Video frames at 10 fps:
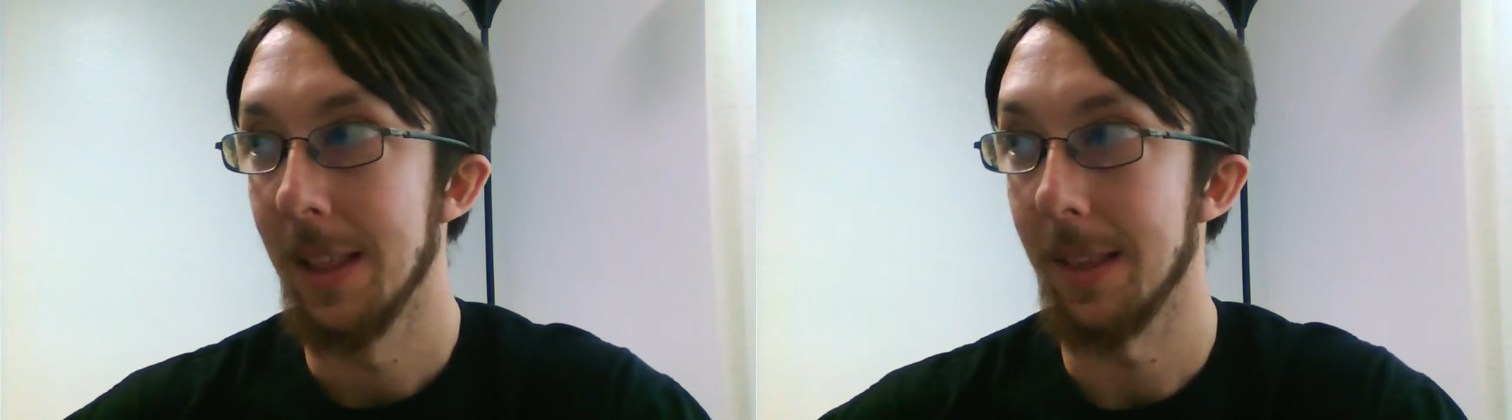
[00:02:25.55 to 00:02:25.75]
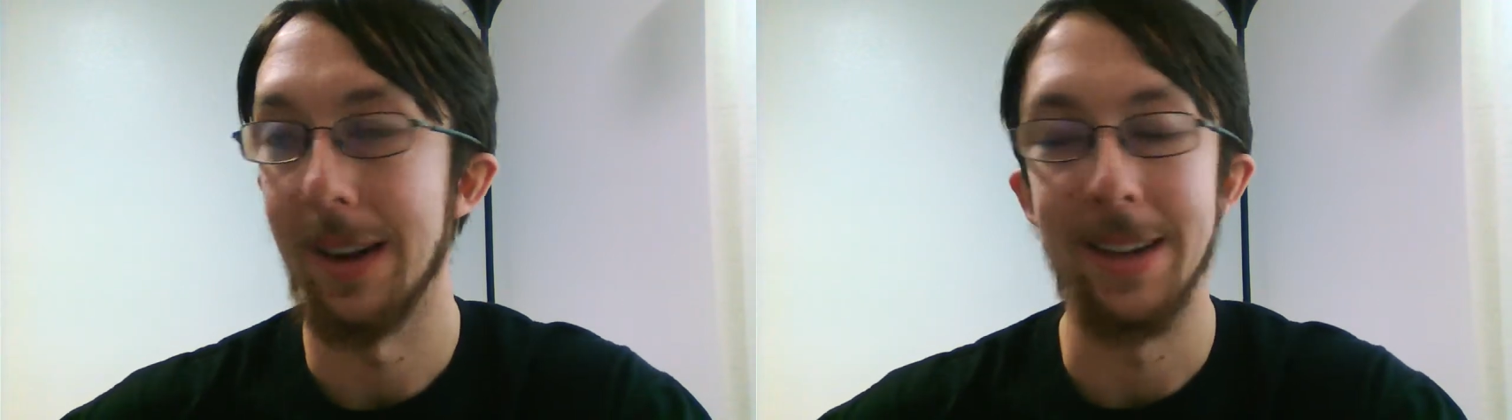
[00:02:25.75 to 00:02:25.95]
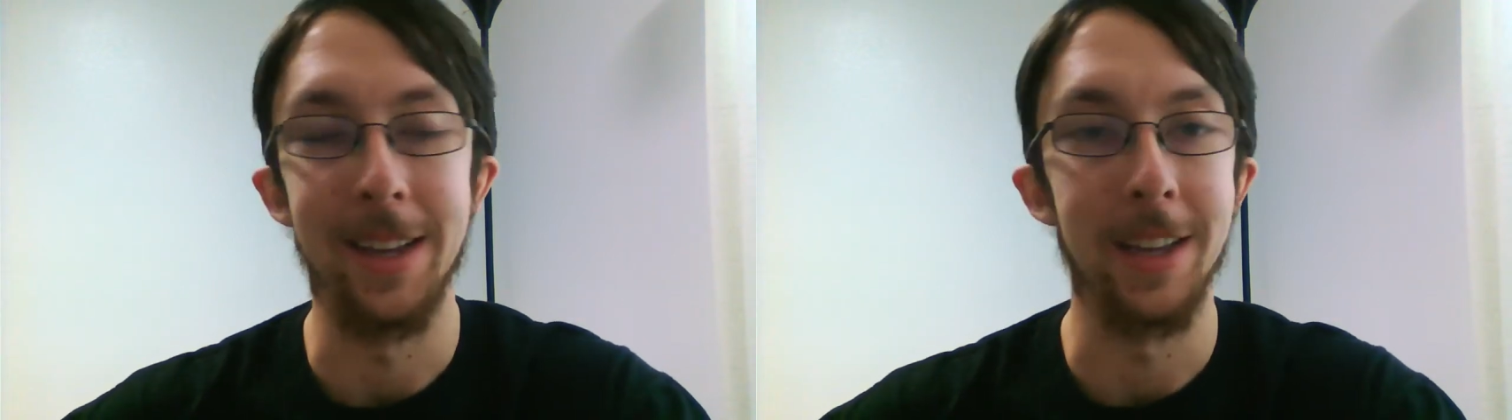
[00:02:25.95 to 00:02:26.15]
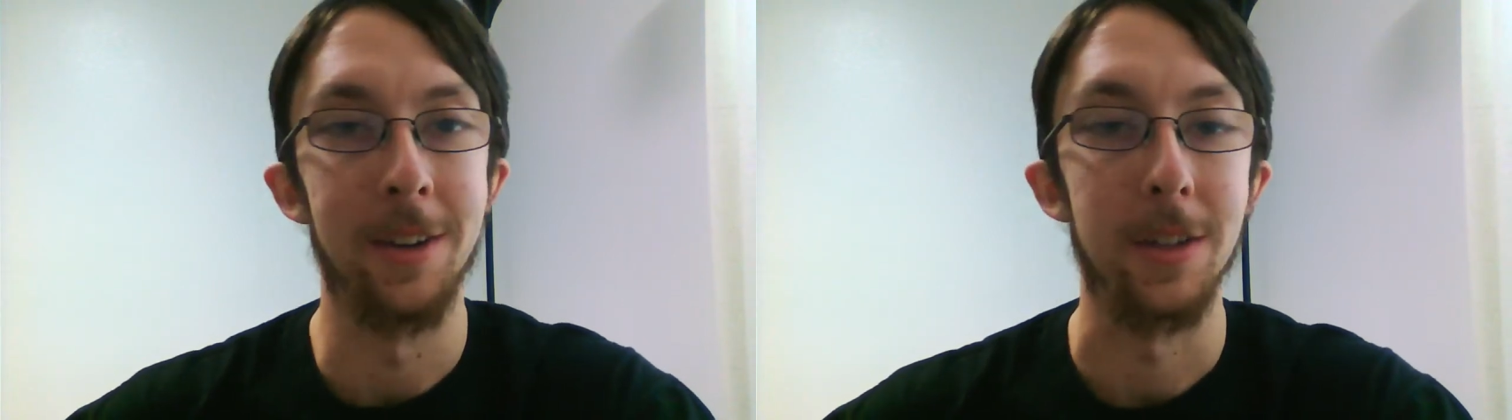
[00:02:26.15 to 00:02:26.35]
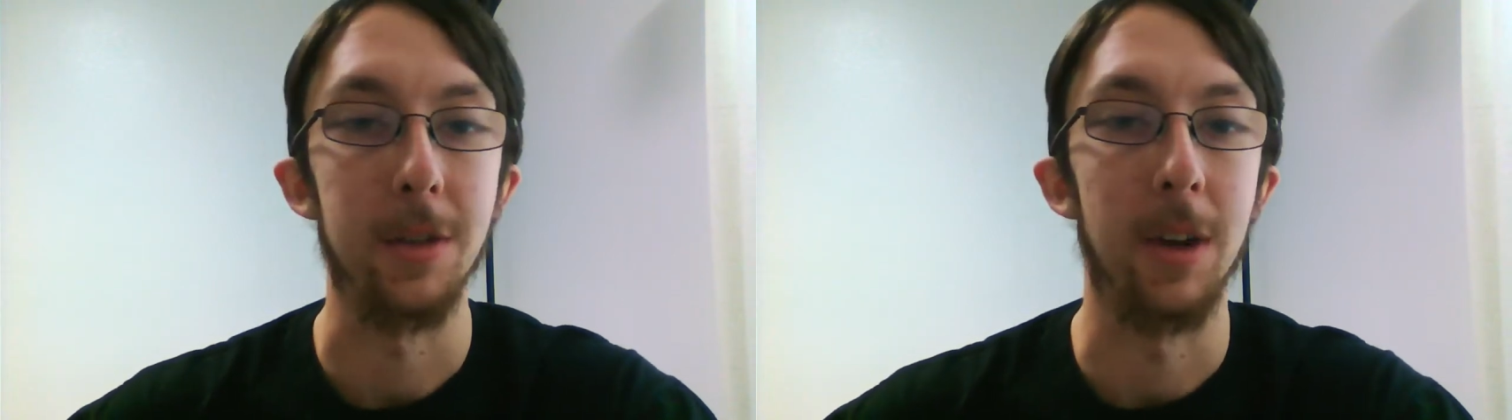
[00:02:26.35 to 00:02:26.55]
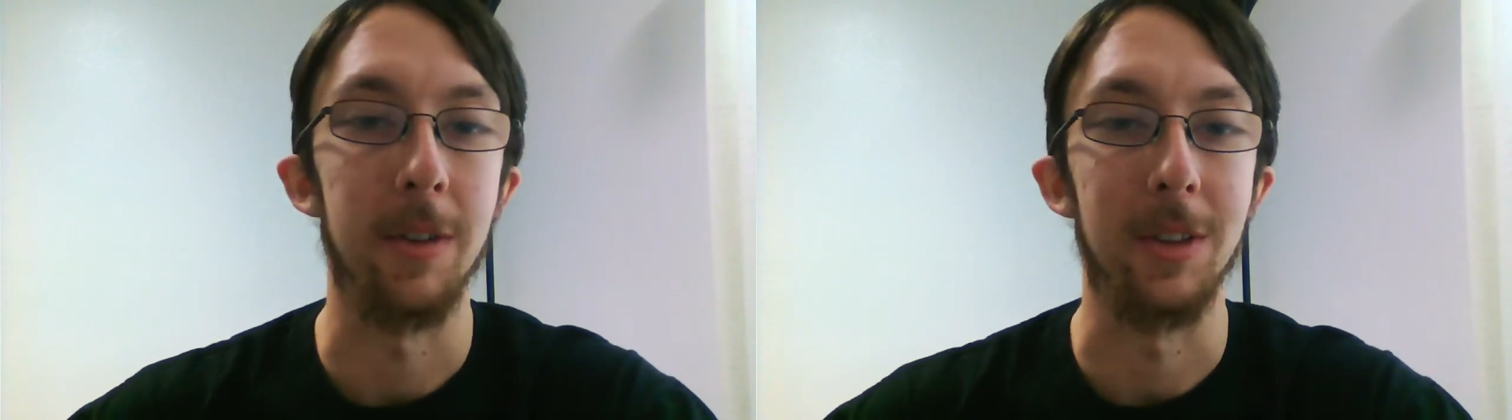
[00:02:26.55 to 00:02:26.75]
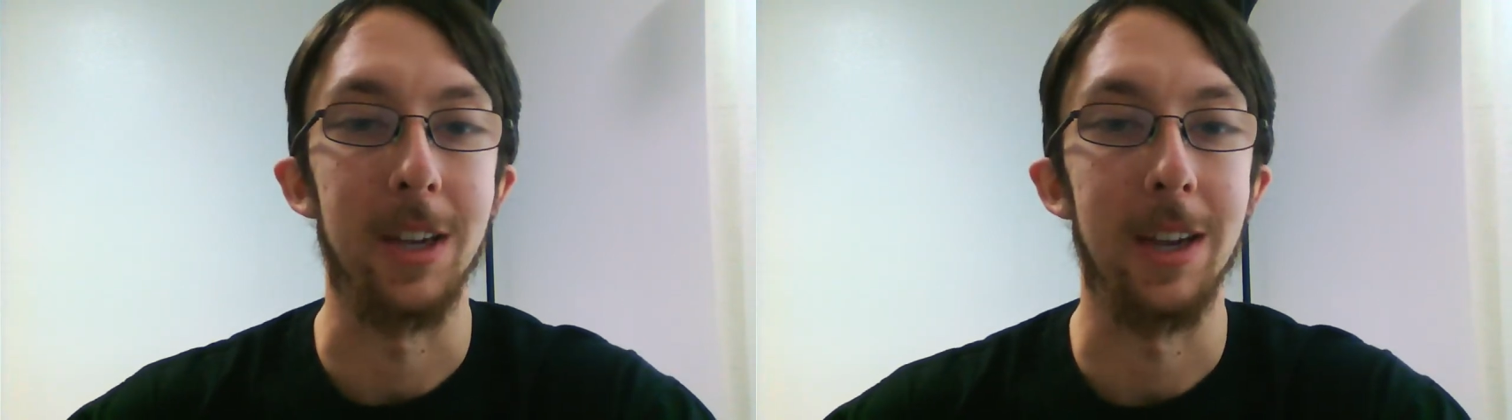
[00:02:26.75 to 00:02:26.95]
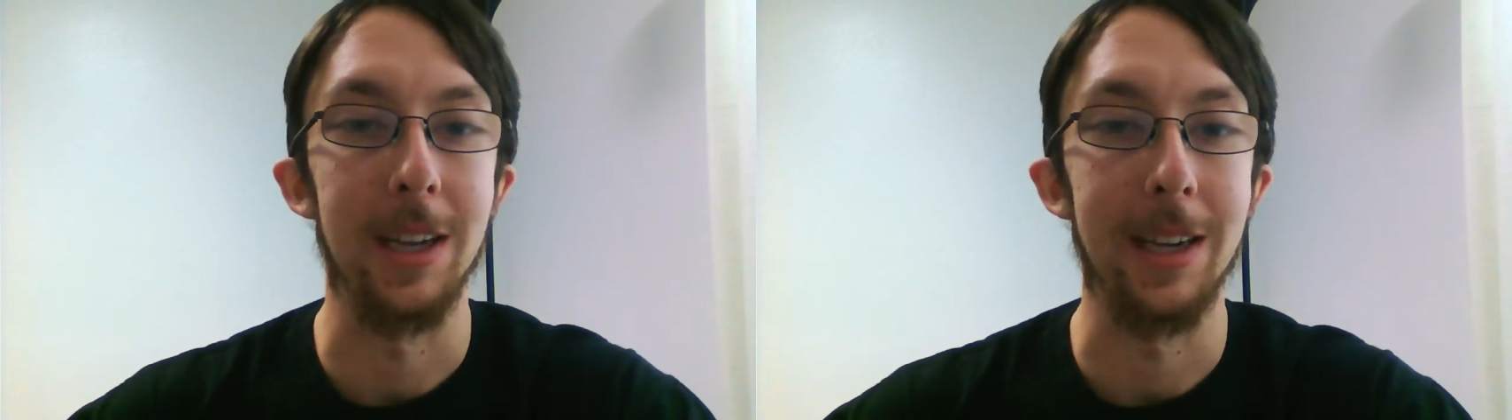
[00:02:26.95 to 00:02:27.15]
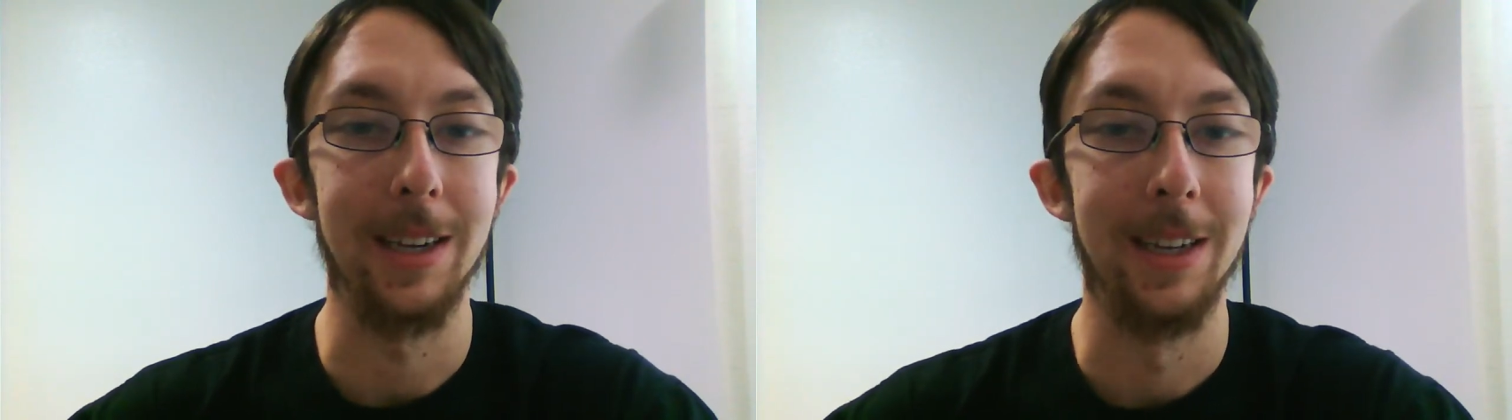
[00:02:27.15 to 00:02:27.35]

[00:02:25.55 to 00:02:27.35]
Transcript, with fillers: that I need. So I've only got